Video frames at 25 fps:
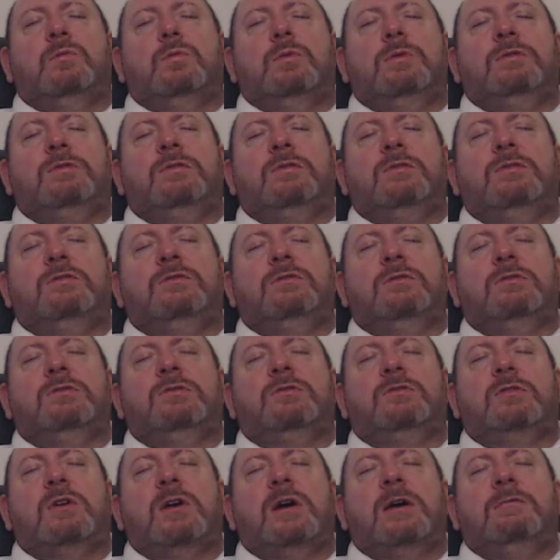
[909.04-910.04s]
which can just
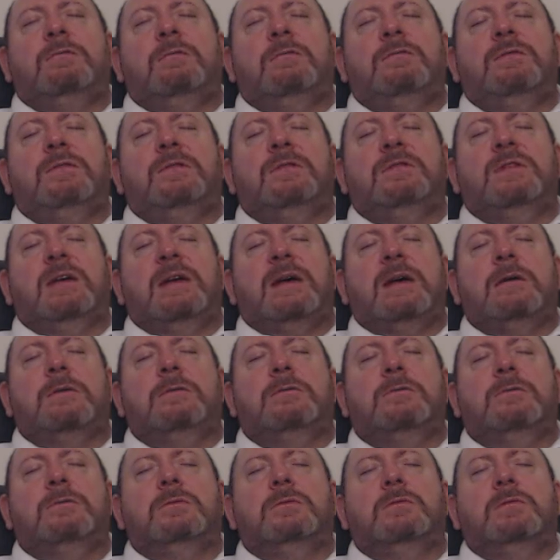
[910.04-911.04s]
shut everything
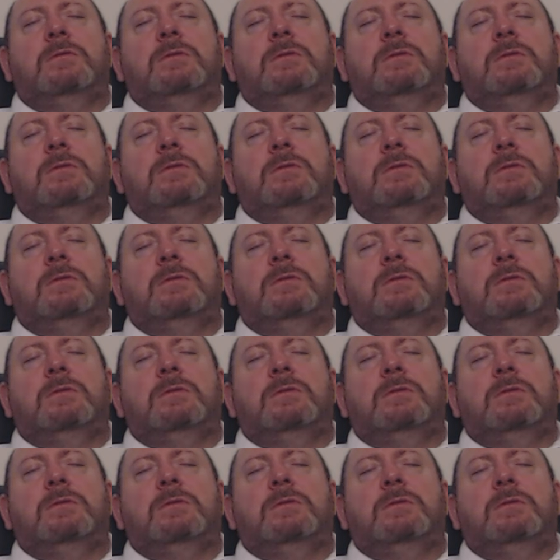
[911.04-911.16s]
down,